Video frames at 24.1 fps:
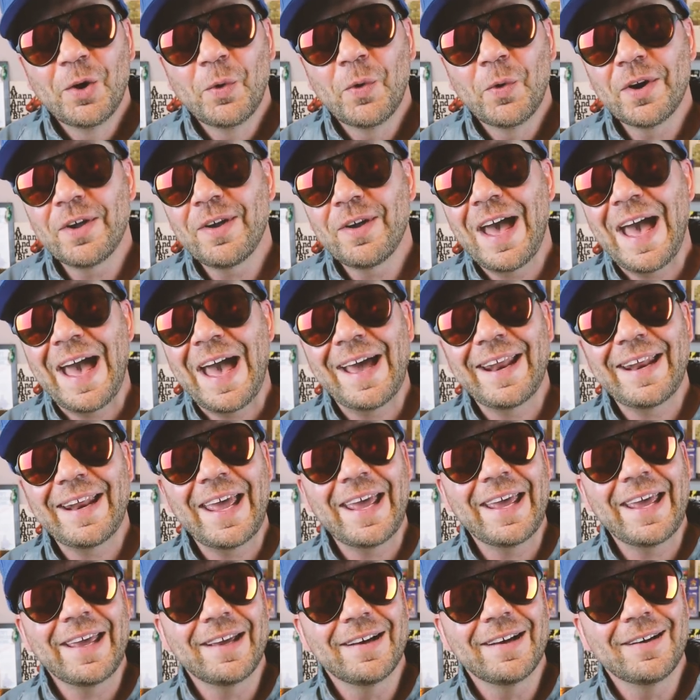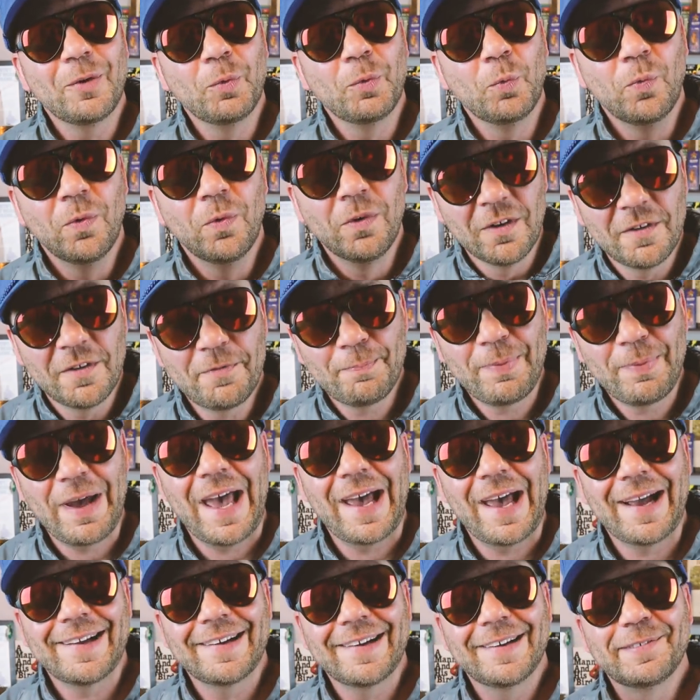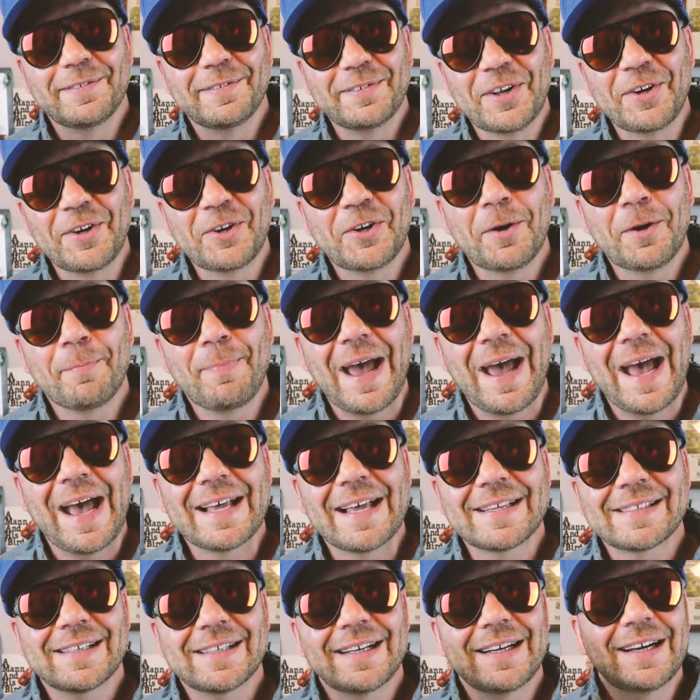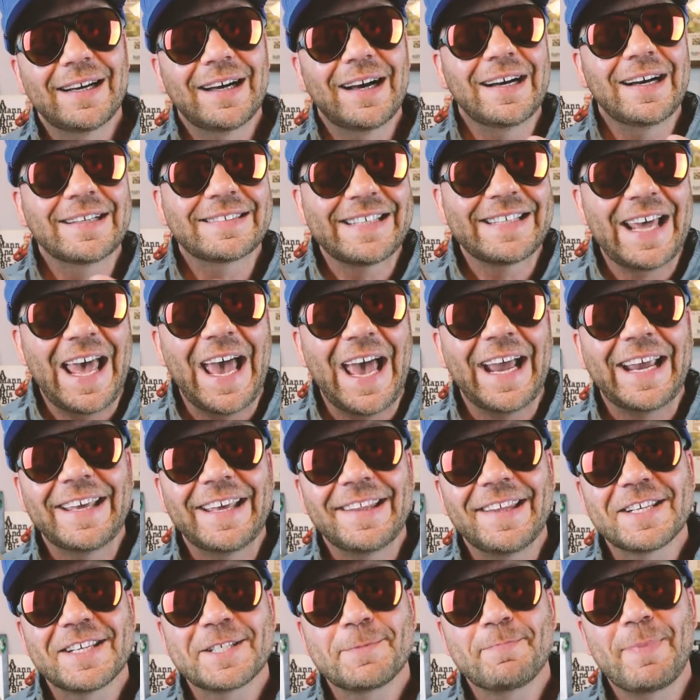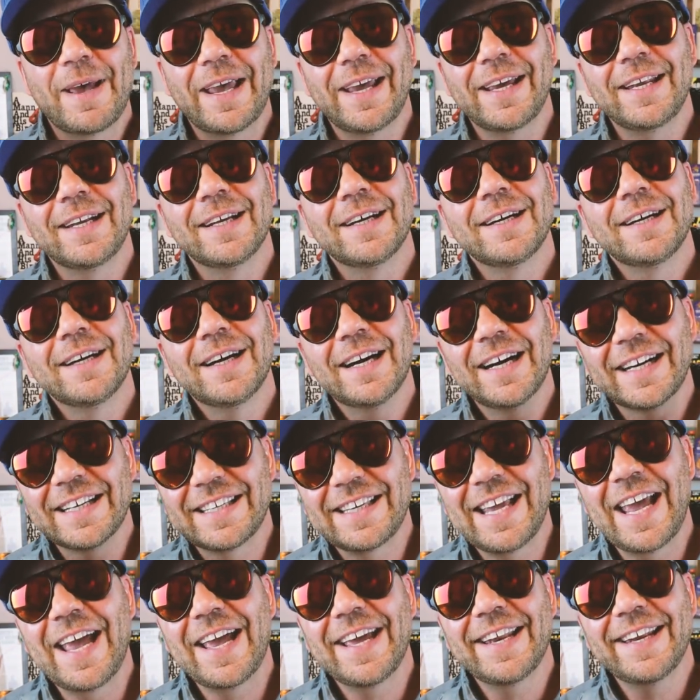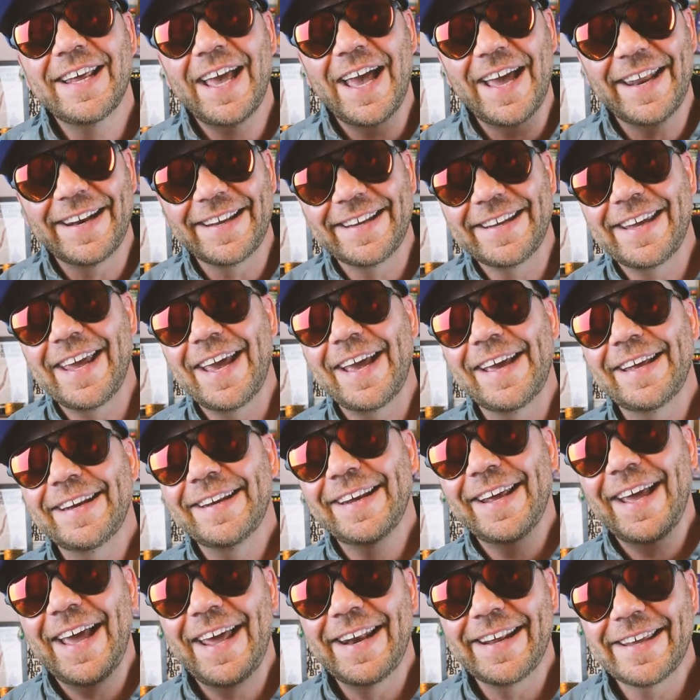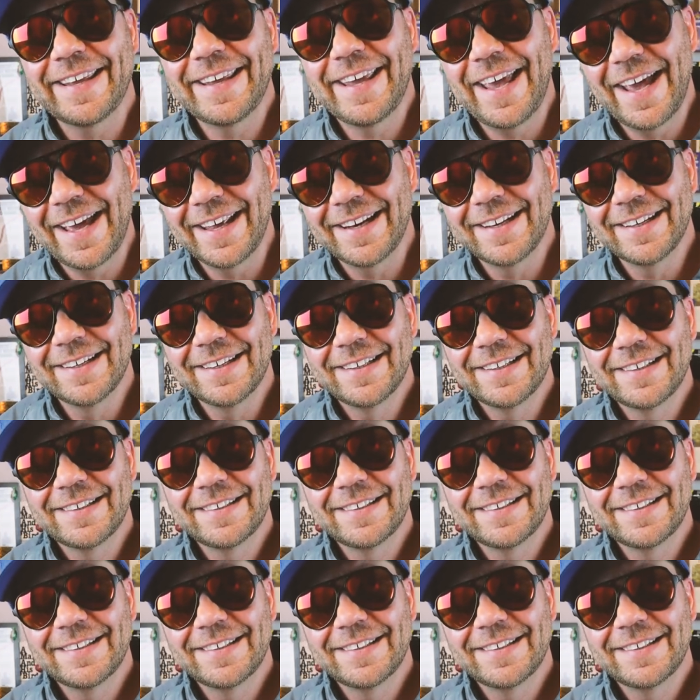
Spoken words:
where you had a wolf pack of lunker bass attacking this bait again and again and again.